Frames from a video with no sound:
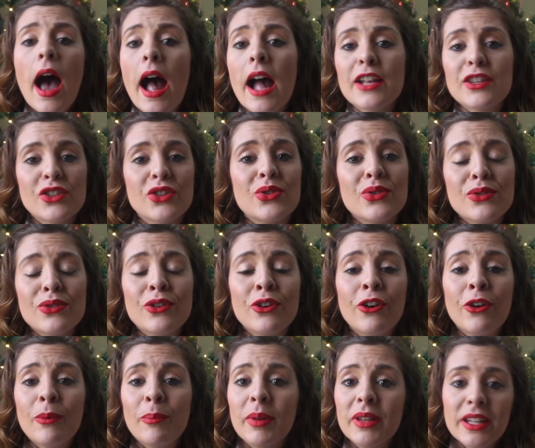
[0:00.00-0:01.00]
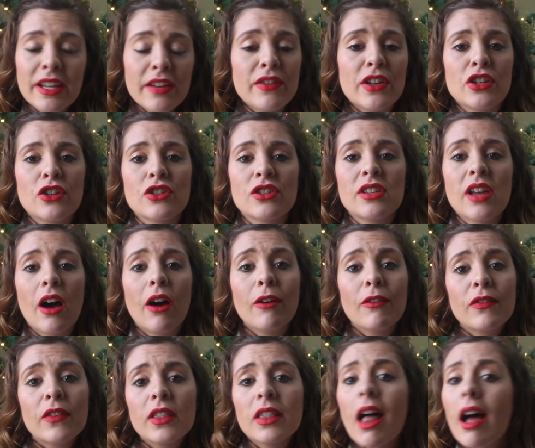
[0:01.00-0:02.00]
and to believe in
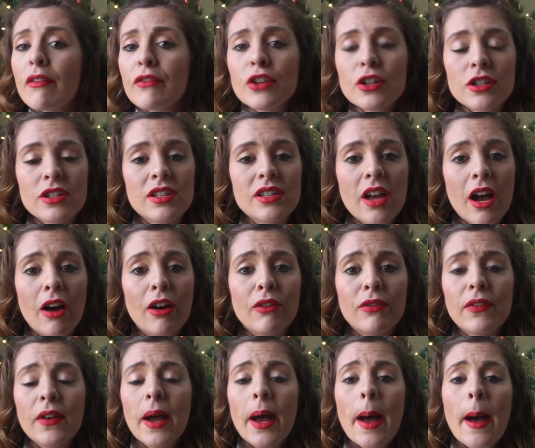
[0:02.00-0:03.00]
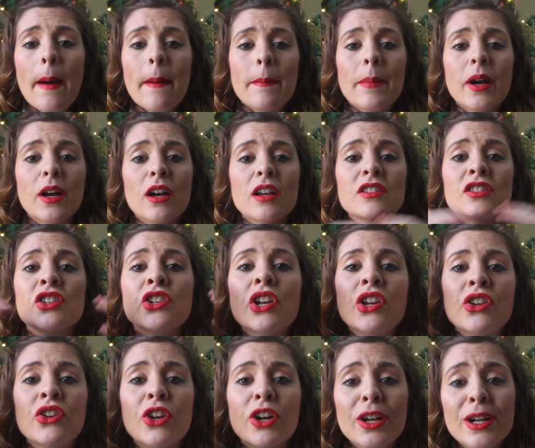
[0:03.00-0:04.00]
yourself. Love yourself because
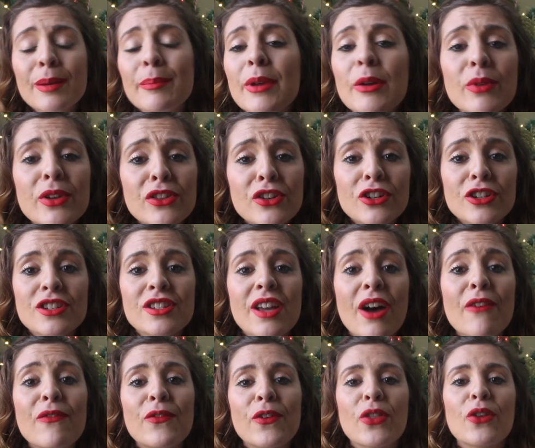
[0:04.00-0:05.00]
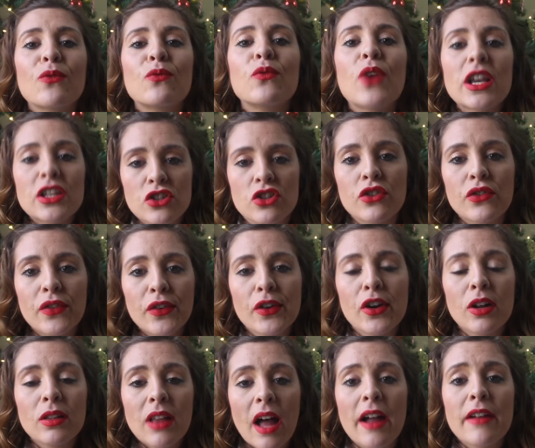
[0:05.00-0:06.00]
you're gonna be with yourself for the rest of
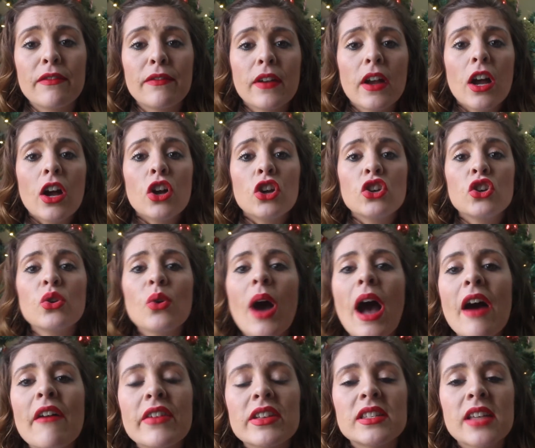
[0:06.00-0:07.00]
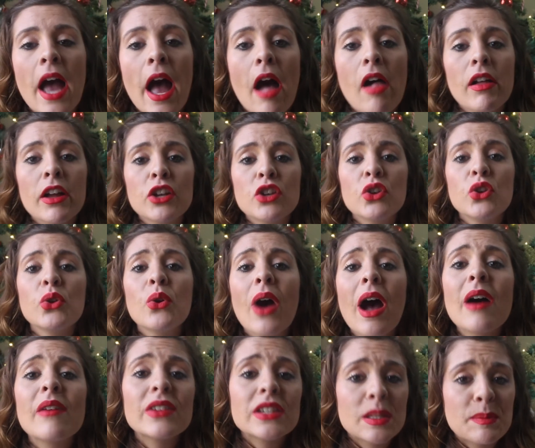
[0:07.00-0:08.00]
your life. You have a talent, you
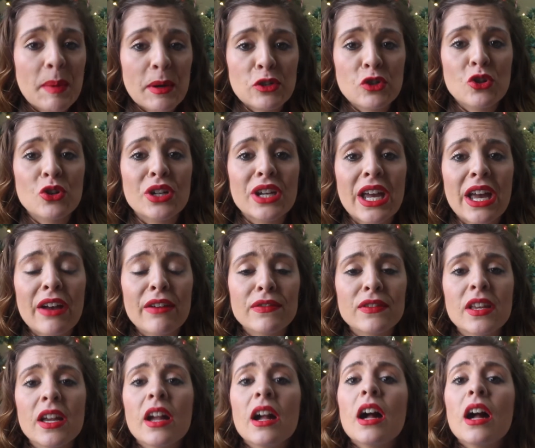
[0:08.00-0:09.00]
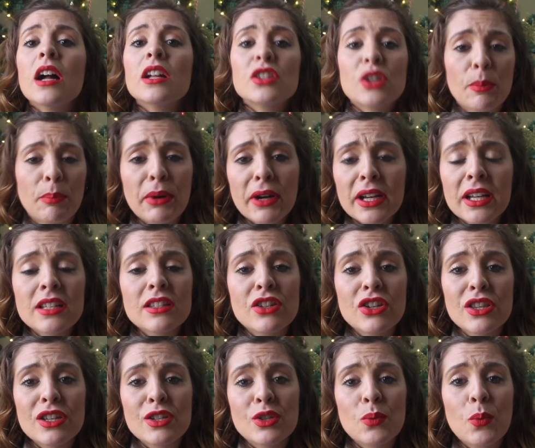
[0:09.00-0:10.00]
have a special gift to bring
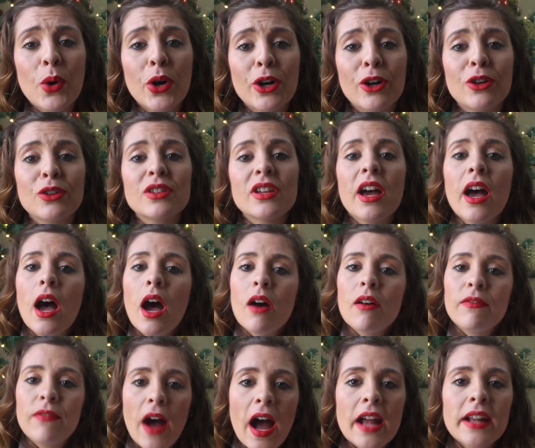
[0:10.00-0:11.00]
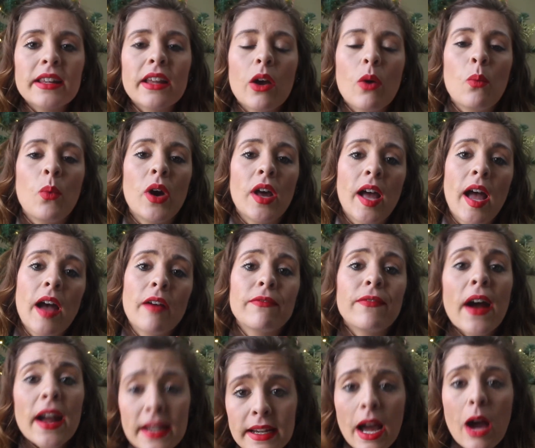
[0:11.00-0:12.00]
into this world. Find what
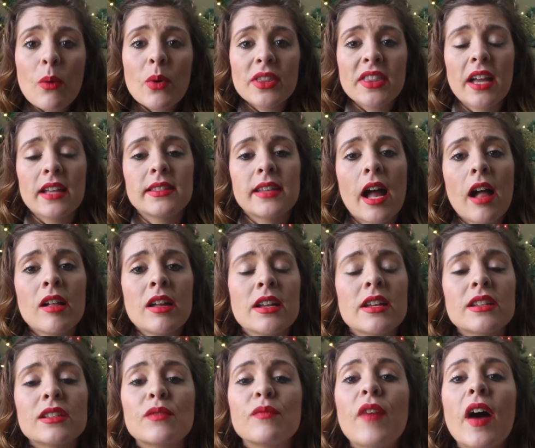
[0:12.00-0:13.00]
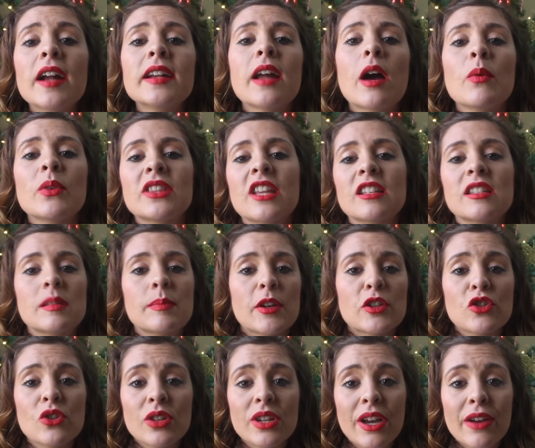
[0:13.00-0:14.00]
find out what that talent is, find out what that
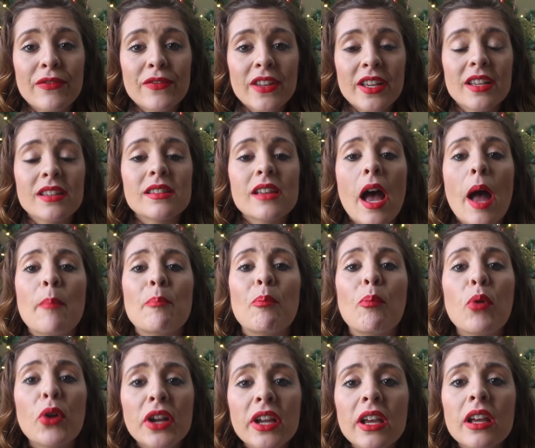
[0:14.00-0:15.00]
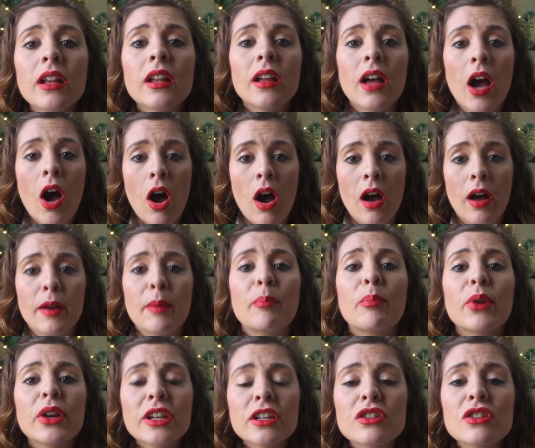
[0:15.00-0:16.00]
special gift is and bring it on.
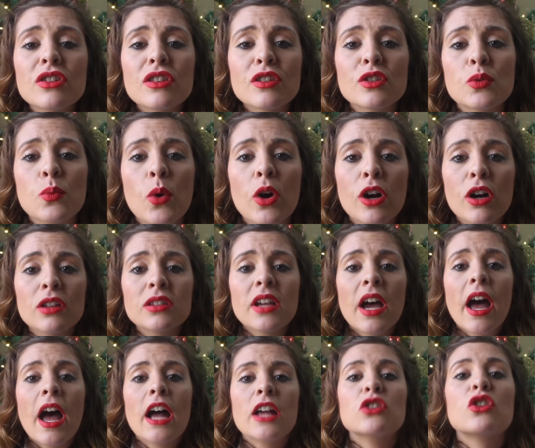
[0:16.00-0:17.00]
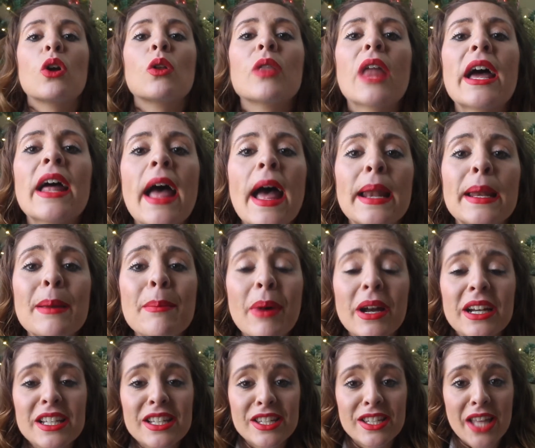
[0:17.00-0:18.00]
Bring it to this world and don't let
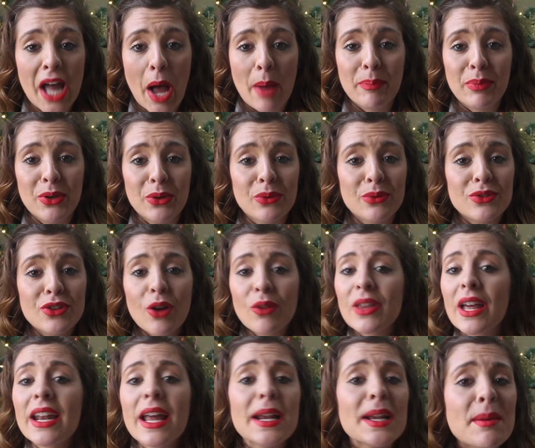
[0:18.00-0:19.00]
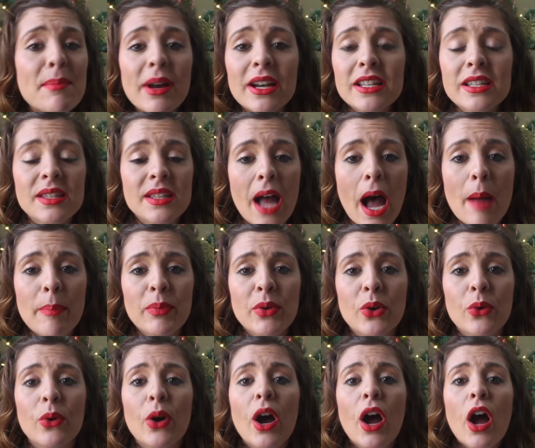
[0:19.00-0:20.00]
anybody stop you. Don't let anybody stop
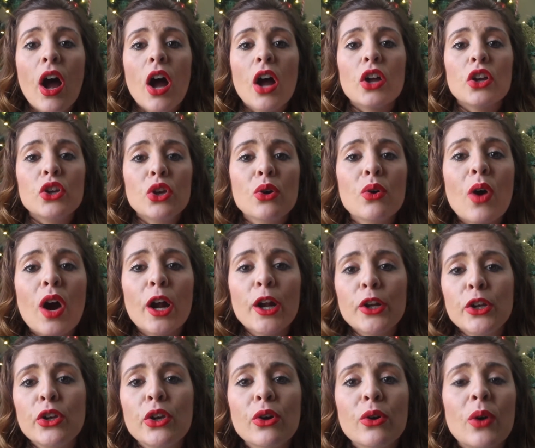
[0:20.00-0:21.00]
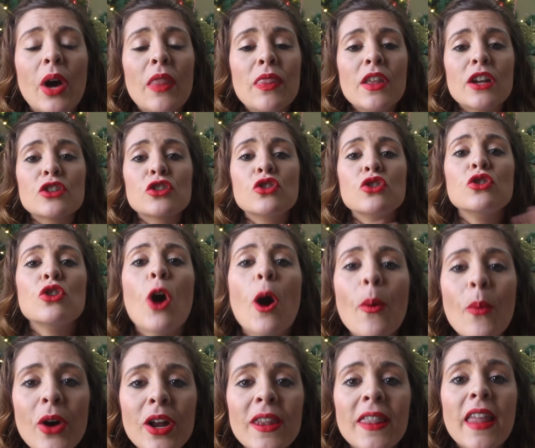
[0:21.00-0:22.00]
you. You are you and there's
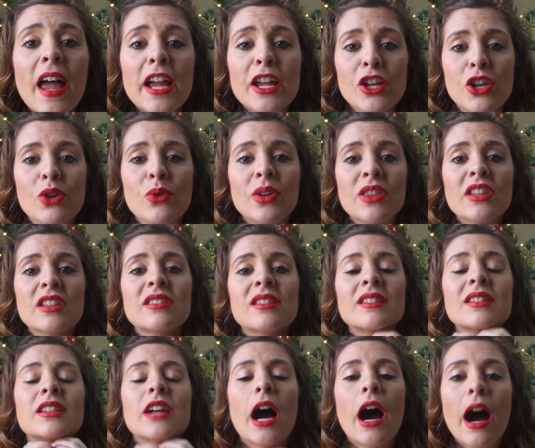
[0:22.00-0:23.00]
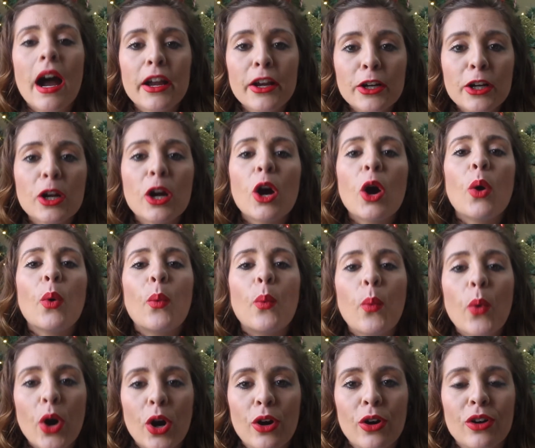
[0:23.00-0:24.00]
no one like you in this entire
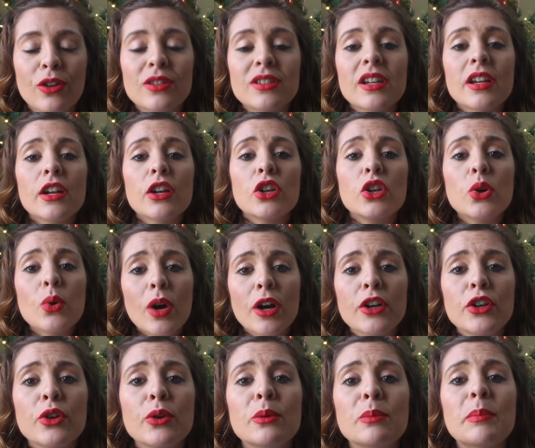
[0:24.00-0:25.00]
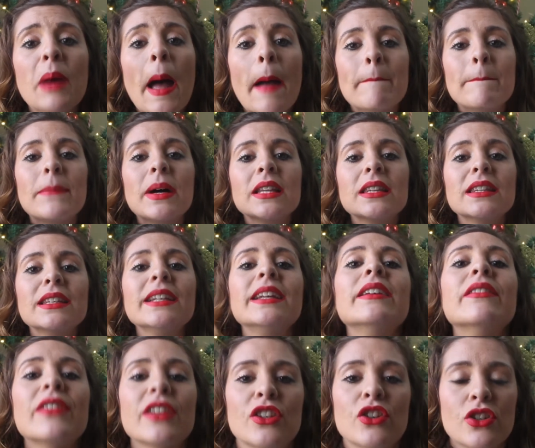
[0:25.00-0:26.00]
world. You are you and
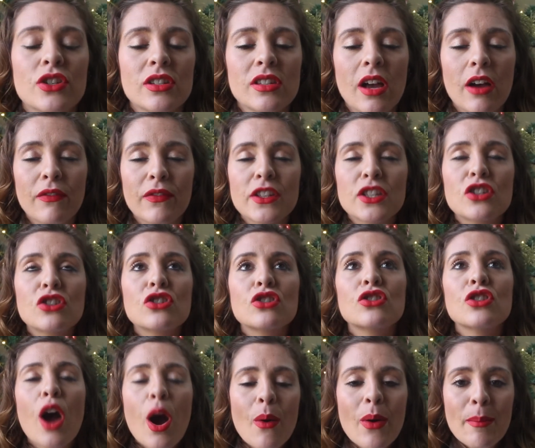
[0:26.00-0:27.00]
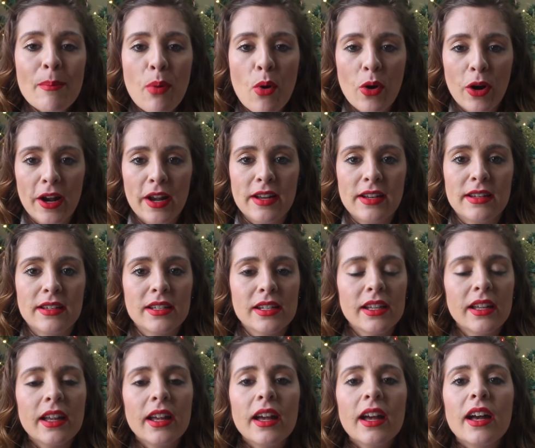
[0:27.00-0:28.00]
believe in yourself. It's so important
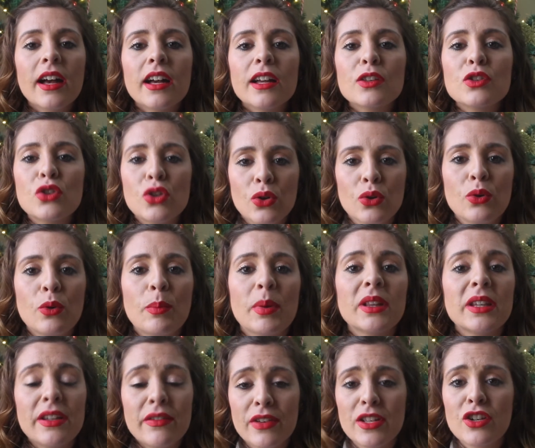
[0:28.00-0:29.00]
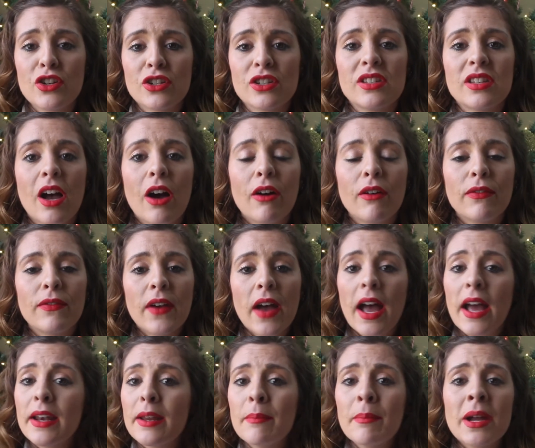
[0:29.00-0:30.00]
to believe in yourself
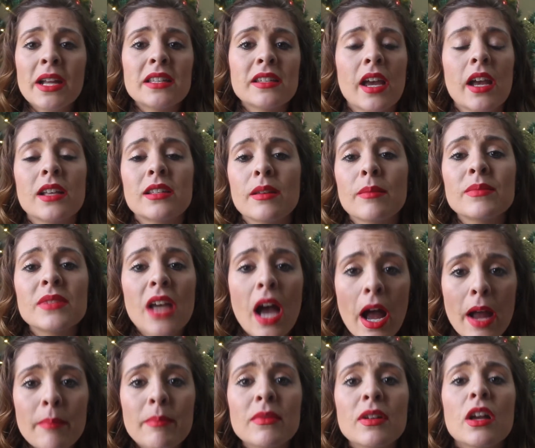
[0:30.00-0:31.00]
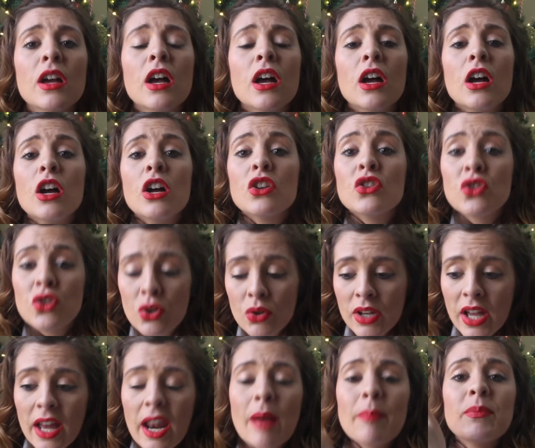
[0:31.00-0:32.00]
and it might take some time to
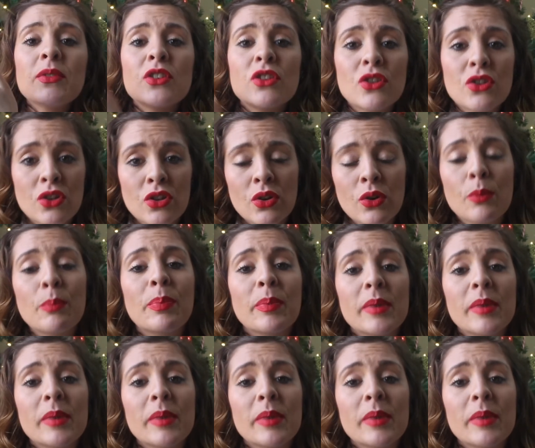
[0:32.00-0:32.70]
get up to